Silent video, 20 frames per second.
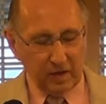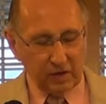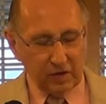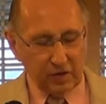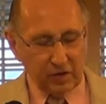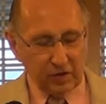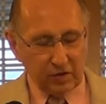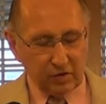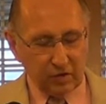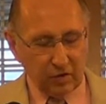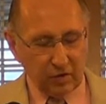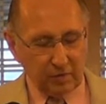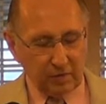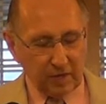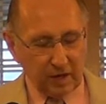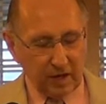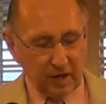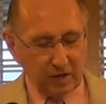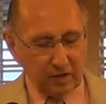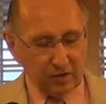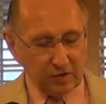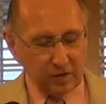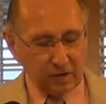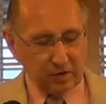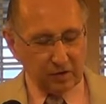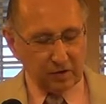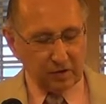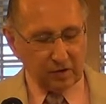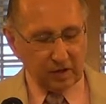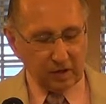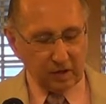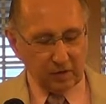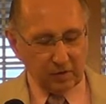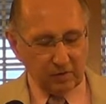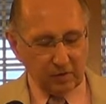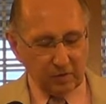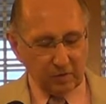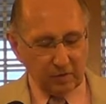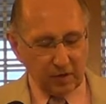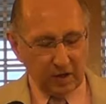Jean told me how she had to take a
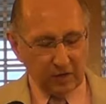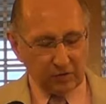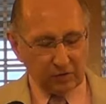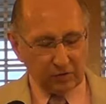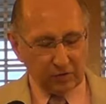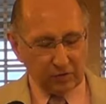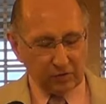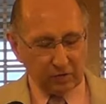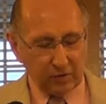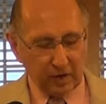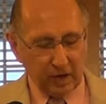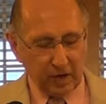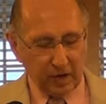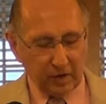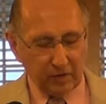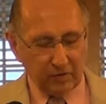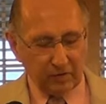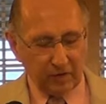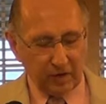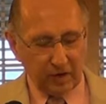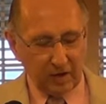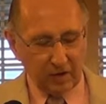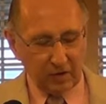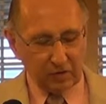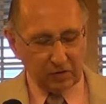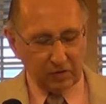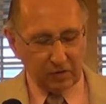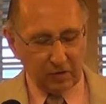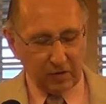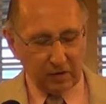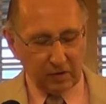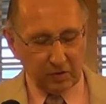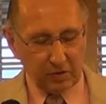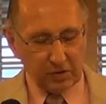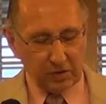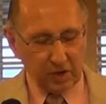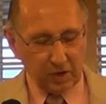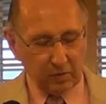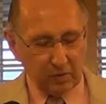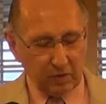few minutes to sort out her feelings to
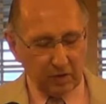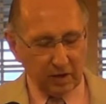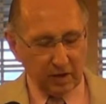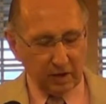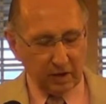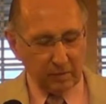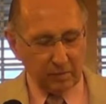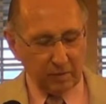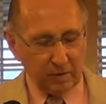understand what